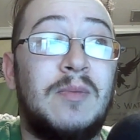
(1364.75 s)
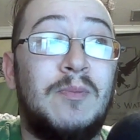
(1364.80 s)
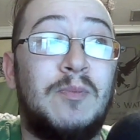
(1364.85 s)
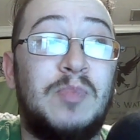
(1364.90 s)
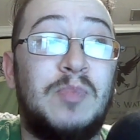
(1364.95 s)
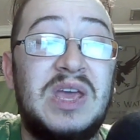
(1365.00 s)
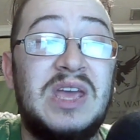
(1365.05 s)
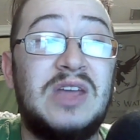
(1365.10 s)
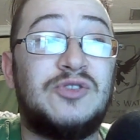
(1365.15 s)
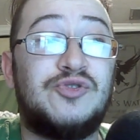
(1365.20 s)

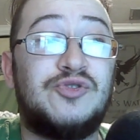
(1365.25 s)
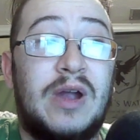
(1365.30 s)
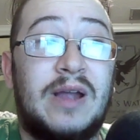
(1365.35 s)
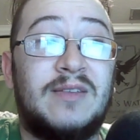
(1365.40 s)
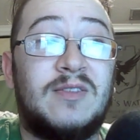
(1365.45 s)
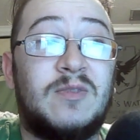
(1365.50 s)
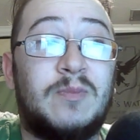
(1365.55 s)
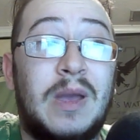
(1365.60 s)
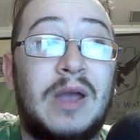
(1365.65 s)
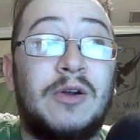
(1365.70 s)
be
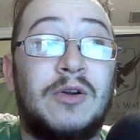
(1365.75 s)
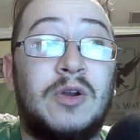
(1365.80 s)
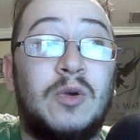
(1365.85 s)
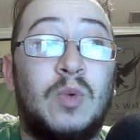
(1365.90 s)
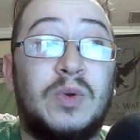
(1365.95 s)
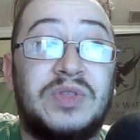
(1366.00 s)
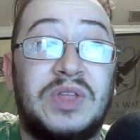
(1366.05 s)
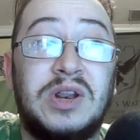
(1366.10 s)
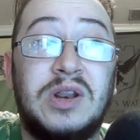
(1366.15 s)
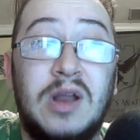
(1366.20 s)
transparent
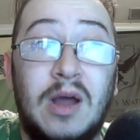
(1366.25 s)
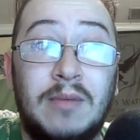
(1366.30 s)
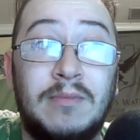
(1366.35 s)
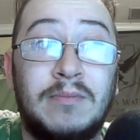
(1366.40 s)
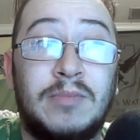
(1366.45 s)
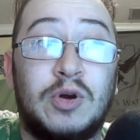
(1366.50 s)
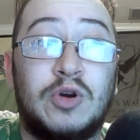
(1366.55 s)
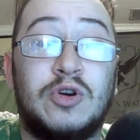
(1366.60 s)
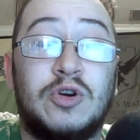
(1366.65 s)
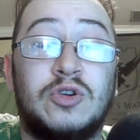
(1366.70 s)
with the
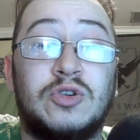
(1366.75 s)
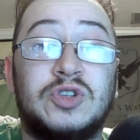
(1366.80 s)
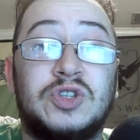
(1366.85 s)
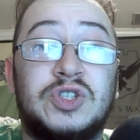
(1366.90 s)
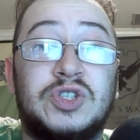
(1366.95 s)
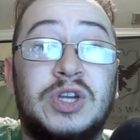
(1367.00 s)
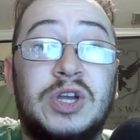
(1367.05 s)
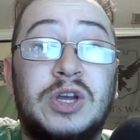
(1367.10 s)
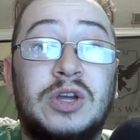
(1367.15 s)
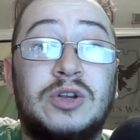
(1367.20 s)

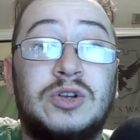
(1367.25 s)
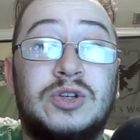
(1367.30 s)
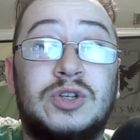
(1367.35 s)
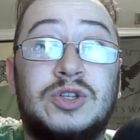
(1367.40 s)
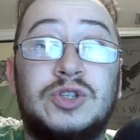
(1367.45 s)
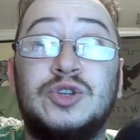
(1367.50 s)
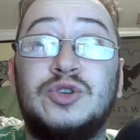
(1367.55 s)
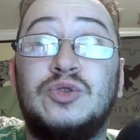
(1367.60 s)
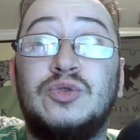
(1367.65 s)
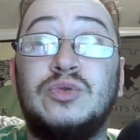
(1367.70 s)
numbers
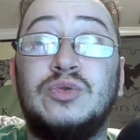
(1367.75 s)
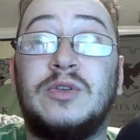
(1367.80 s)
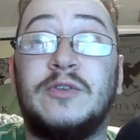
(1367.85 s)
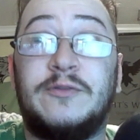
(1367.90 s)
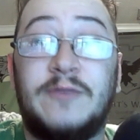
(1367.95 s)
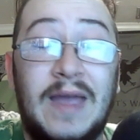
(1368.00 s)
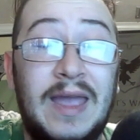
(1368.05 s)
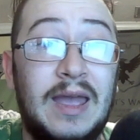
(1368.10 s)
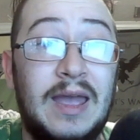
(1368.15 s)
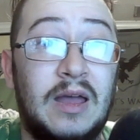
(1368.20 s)
to the
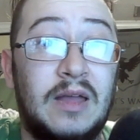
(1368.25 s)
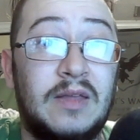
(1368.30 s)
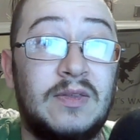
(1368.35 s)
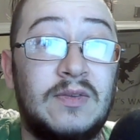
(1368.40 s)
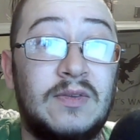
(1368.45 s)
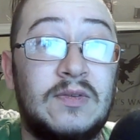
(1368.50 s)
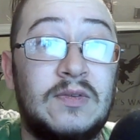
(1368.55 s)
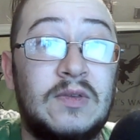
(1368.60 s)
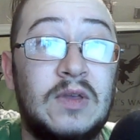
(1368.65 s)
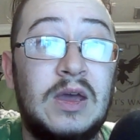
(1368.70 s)

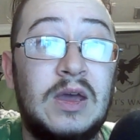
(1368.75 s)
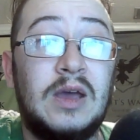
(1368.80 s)
fans,